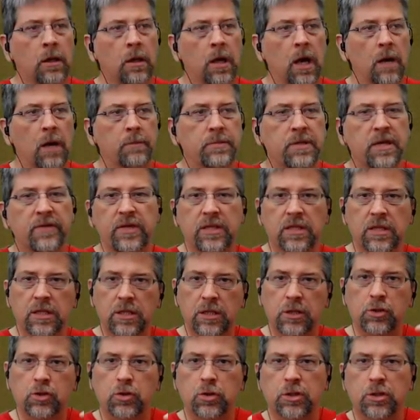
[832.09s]
I'm giving
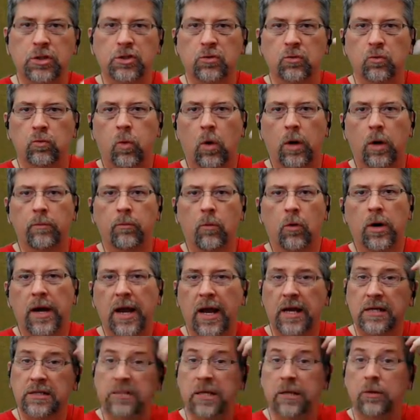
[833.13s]
these units 1 more
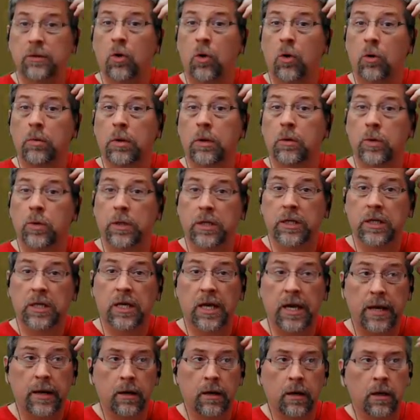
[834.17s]
hex they normally wouldn't
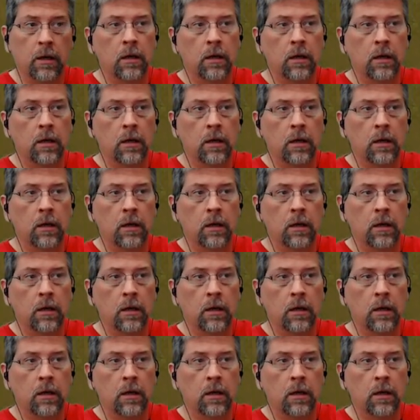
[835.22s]
get.